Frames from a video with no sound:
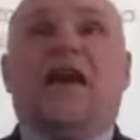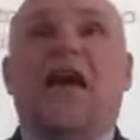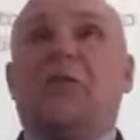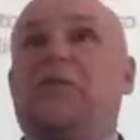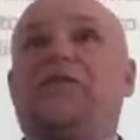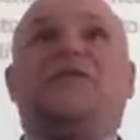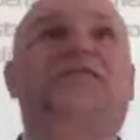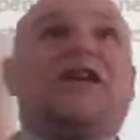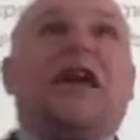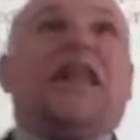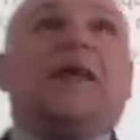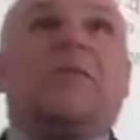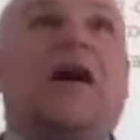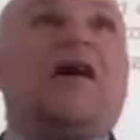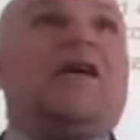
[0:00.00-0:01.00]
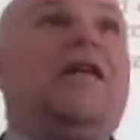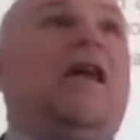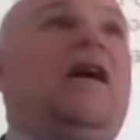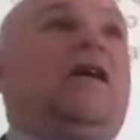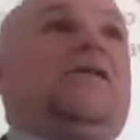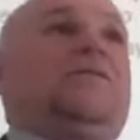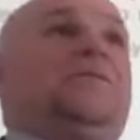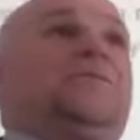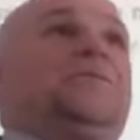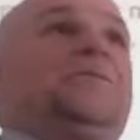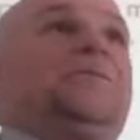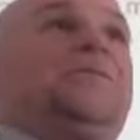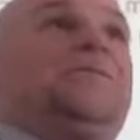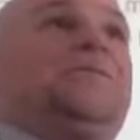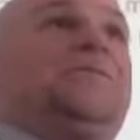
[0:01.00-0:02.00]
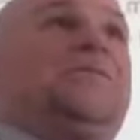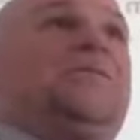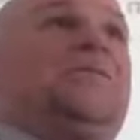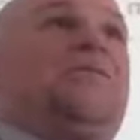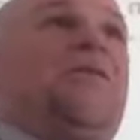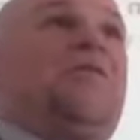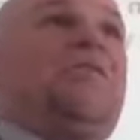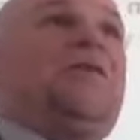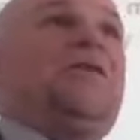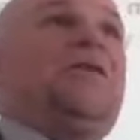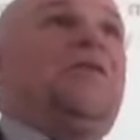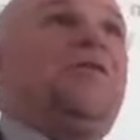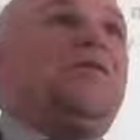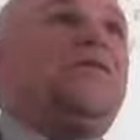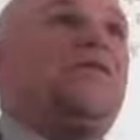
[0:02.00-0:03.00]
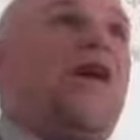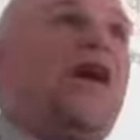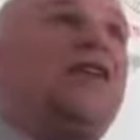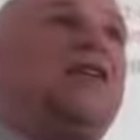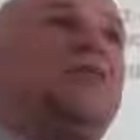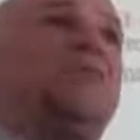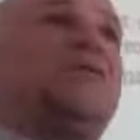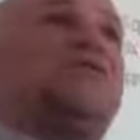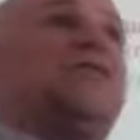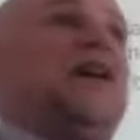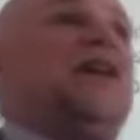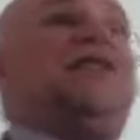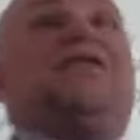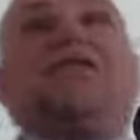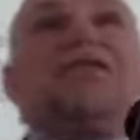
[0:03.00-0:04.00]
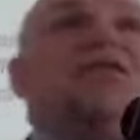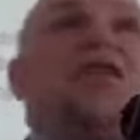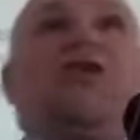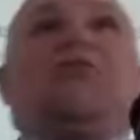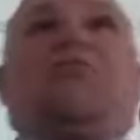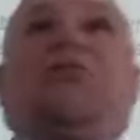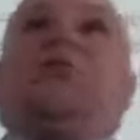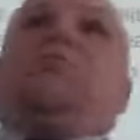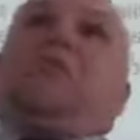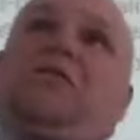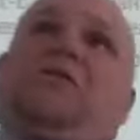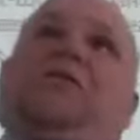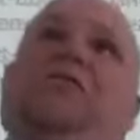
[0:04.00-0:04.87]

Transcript: he was stealing my client from me. He was finding mistakes that are not real. Well,